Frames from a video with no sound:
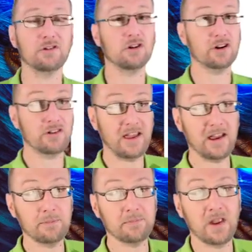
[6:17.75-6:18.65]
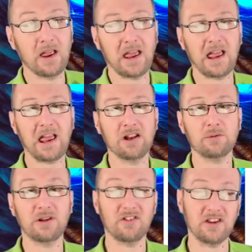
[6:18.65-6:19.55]
a look there and
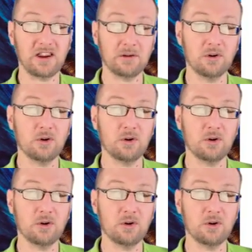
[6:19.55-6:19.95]
we see